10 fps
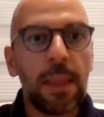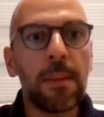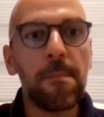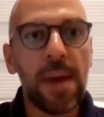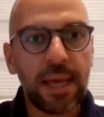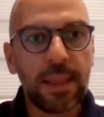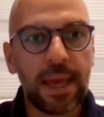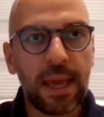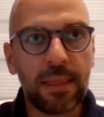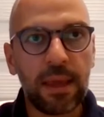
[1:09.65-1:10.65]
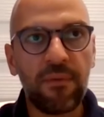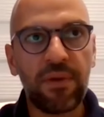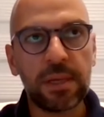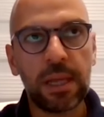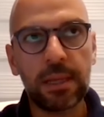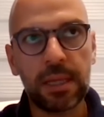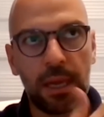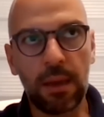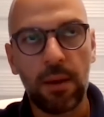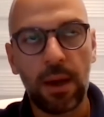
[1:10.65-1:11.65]
Mainly in the
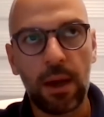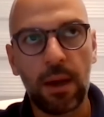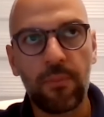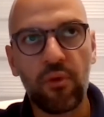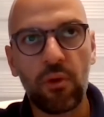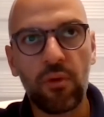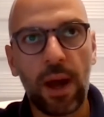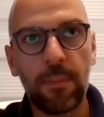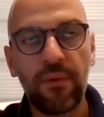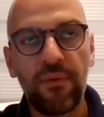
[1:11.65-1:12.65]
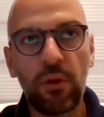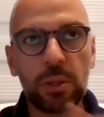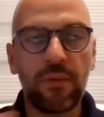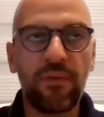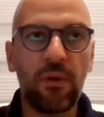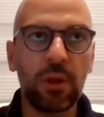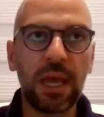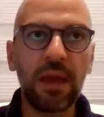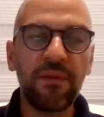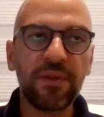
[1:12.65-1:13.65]
infertility program, first of all,
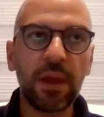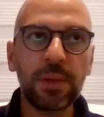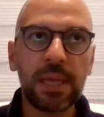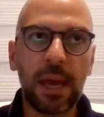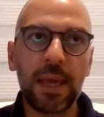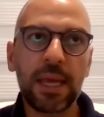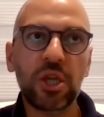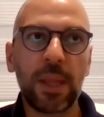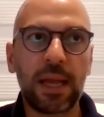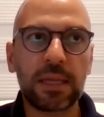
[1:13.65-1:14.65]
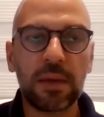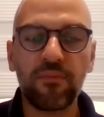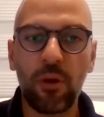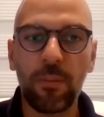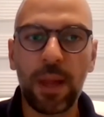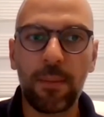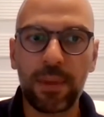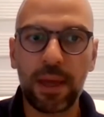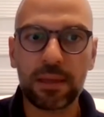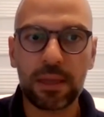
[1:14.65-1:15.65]
if there is any genetic problem
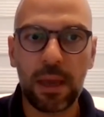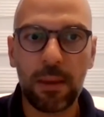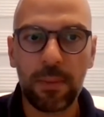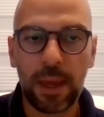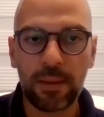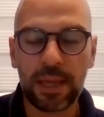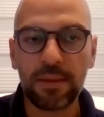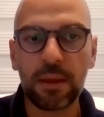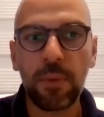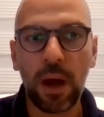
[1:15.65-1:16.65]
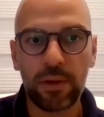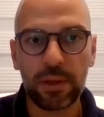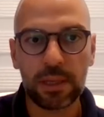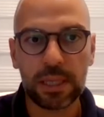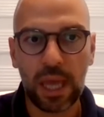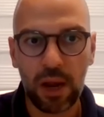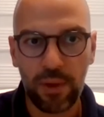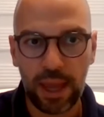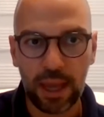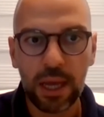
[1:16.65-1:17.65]
that the intended parent is
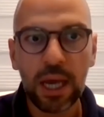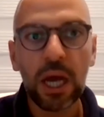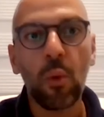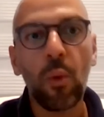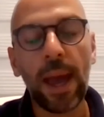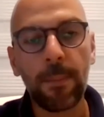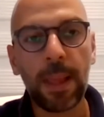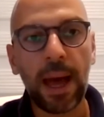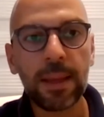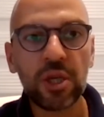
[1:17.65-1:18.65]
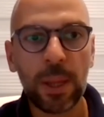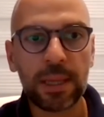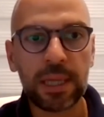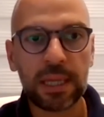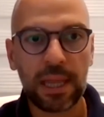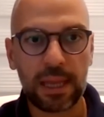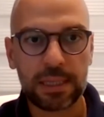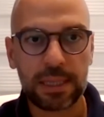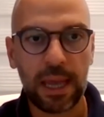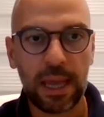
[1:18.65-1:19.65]
carrying, we apply the genetic
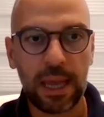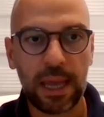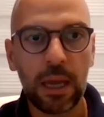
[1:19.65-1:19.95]
testing